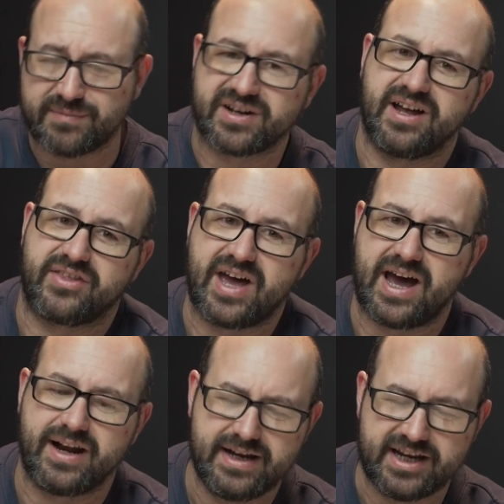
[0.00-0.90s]
something like
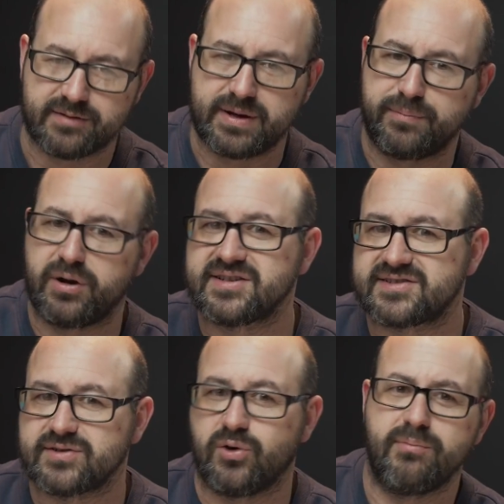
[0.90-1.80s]
that, it'll be
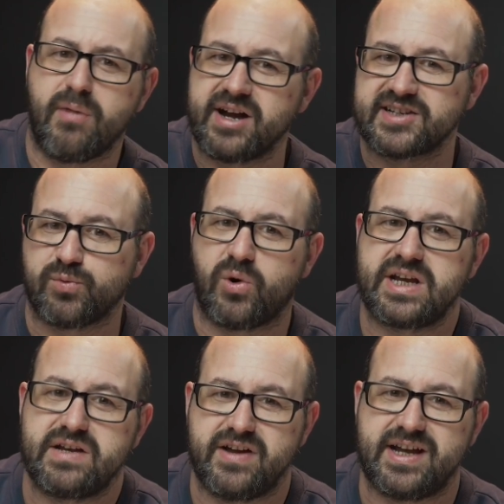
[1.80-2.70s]
plus or minus one
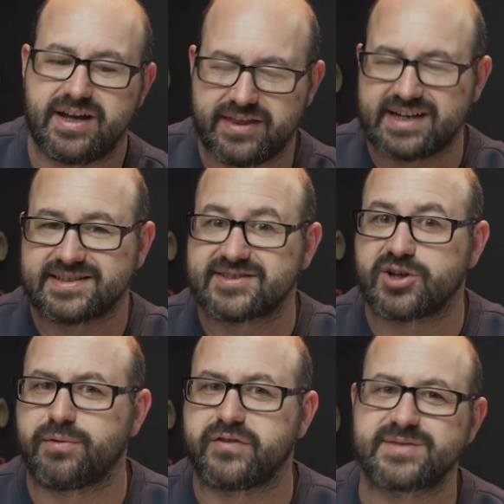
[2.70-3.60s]
EV, and that's the
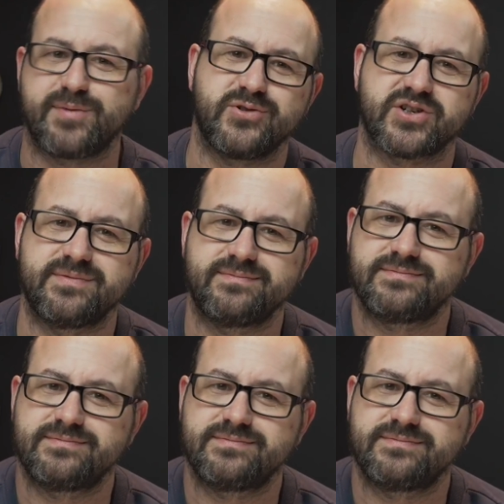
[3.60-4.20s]
stop of exposure